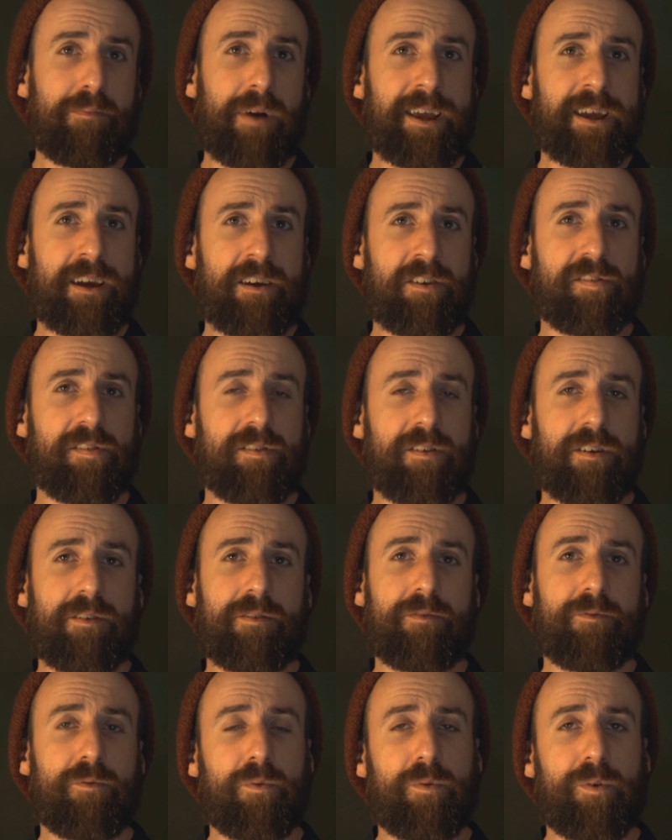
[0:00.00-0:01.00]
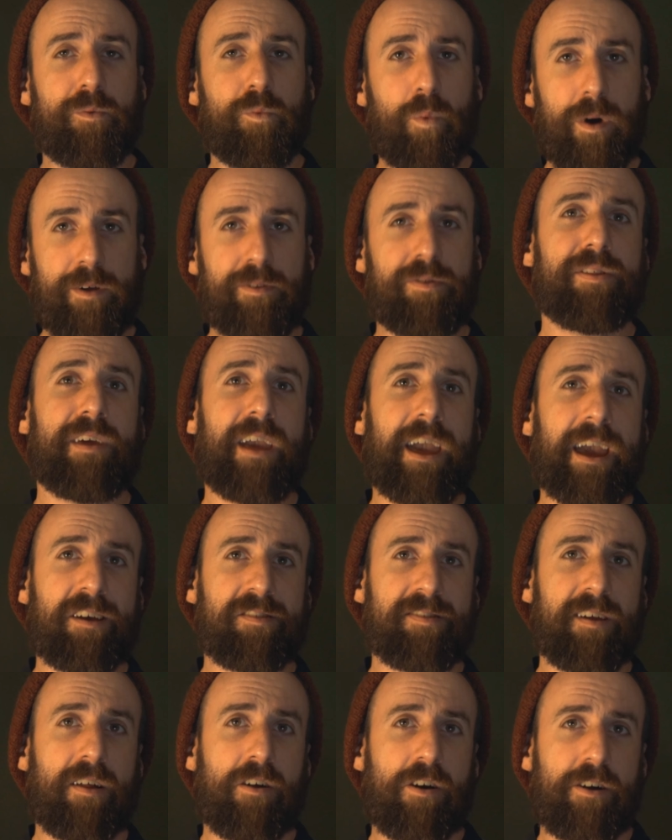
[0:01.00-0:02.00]
mics with the
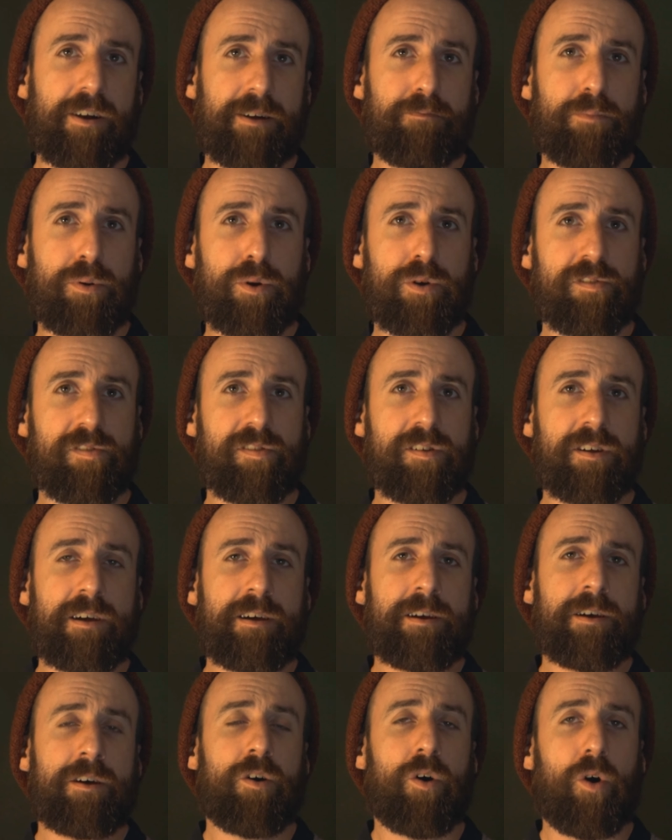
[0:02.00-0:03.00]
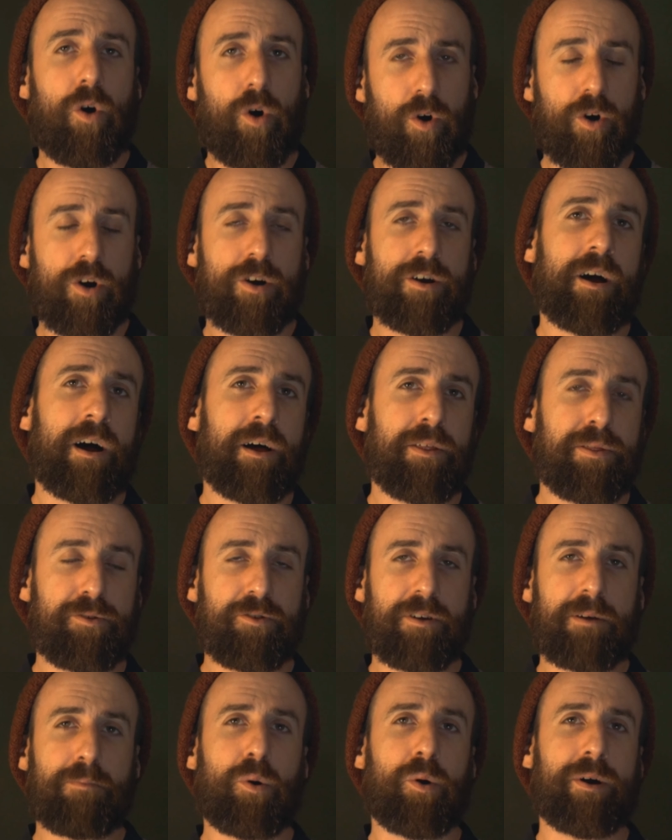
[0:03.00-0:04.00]
XLR inputs or a
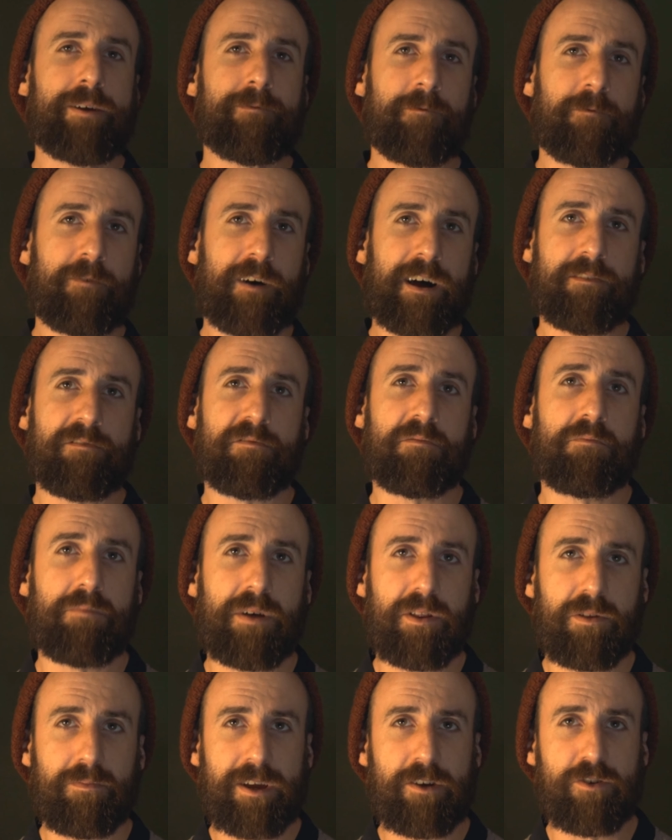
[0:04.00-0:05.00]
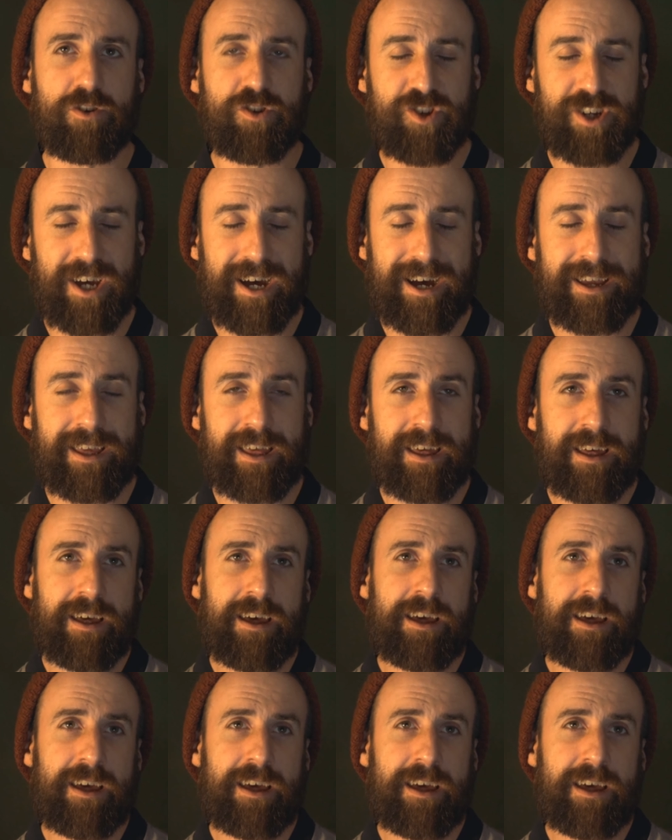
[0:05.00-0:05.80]
3.5mm jack.